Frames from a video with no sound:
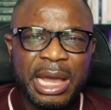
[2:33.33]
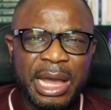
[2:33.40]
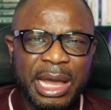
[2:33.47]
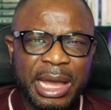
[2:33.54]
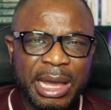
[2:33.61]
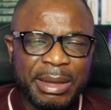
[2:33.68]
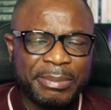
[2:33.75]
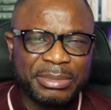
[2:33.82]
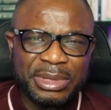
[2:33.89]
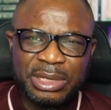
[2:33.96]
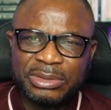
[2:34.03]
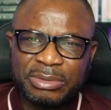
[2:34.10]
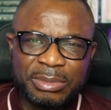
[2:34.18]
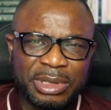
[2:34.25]

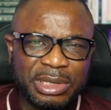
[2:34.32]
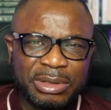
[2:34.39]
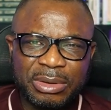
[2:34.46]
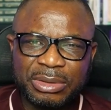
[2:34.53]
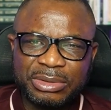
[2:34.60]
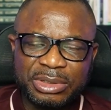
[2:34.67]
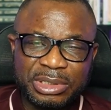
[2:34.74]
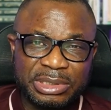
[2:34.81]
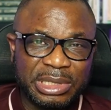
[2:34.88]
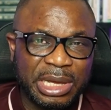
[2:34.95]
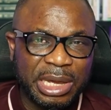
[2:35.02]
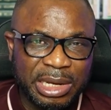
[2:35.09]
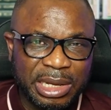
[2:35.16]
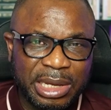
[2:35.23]
There's so many countries.
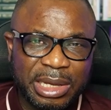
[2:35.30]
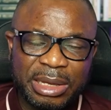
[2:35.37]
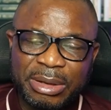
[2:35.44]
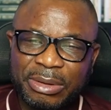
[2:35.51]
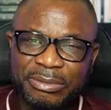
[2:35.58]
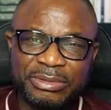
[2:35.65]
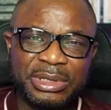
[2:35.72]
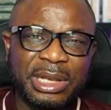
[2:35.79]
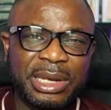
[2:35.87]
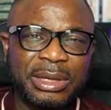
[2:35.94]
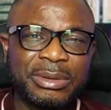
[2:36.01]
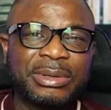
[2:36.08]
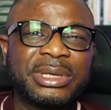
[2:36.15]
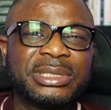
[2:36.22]
Ghana, official
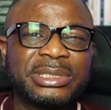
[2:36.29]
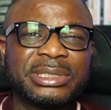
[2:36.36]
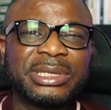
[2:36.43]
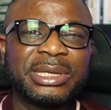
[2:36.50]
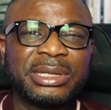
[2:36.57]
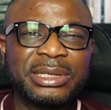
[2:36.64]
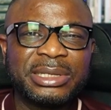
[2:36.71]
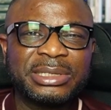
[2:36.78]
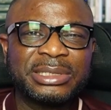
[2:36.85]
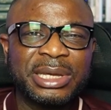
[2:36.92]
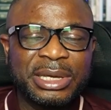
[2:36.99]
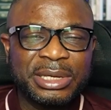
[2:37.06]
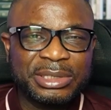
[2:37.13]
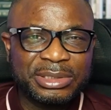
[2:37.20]
language is English.
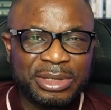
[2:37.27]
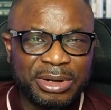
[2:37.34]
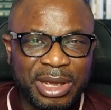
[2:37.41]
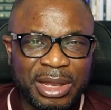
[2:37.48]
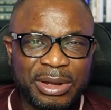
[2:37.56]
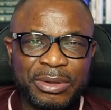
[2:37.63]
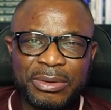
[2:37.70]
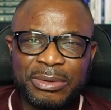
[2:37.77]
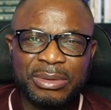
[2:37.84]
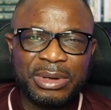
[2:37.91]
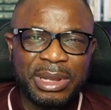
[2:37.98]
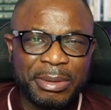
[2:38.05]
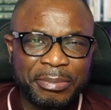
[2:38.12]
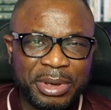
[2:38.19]
Sierra Leone,
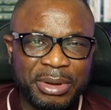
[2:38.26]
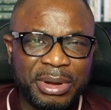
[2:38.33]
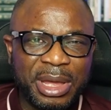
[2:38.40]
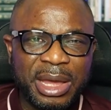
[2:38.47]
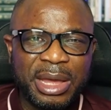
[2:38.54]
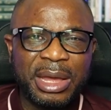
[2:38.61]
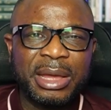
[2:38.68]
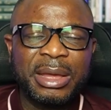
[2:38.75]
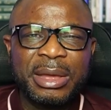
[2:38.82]
Liberia,